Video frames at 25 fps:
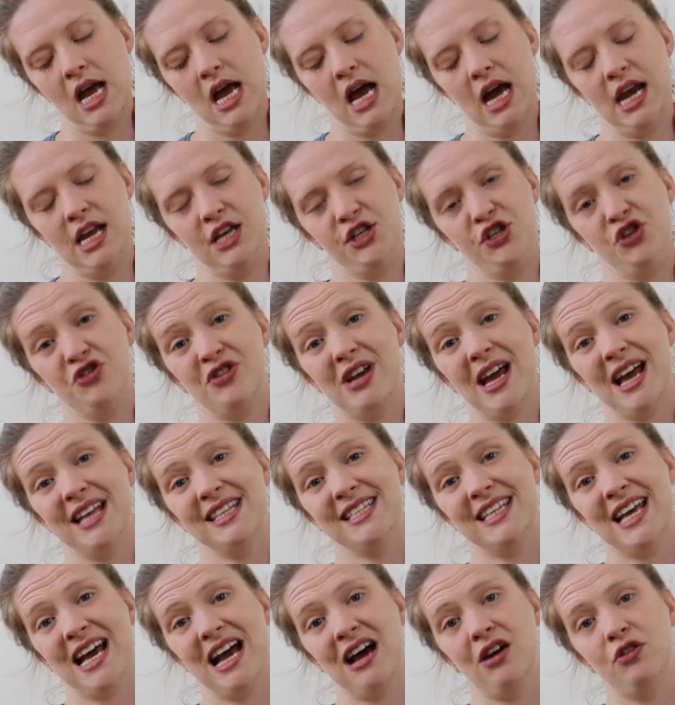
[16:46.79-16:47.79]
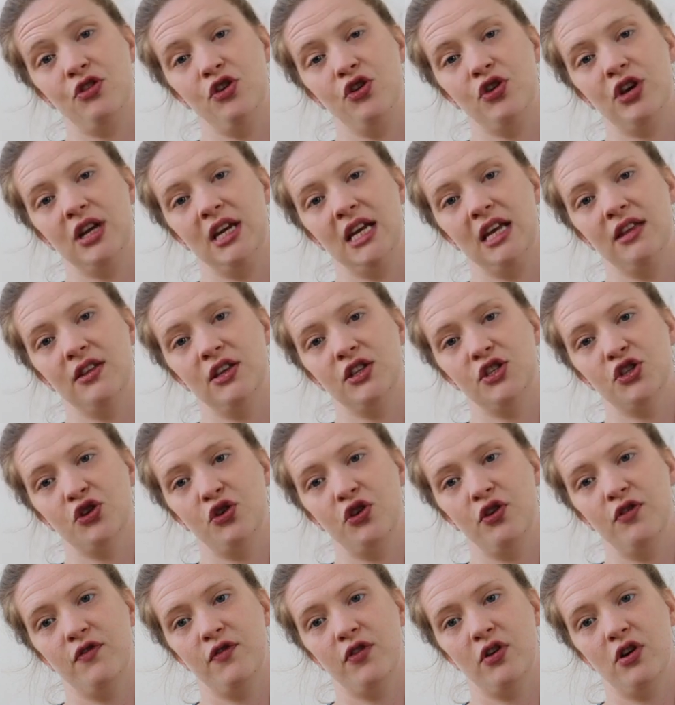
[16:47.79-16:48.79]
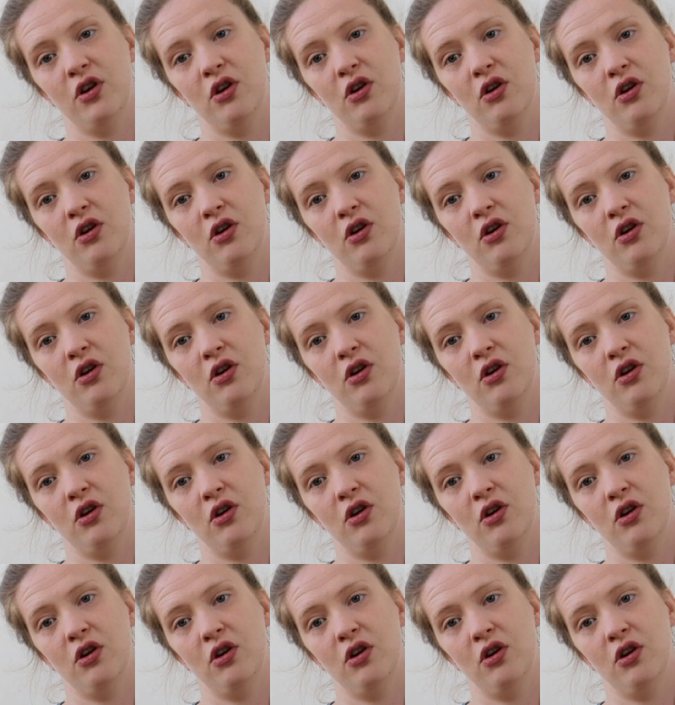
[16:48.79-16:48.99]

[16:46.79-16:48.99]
And as you get down, you can even sort of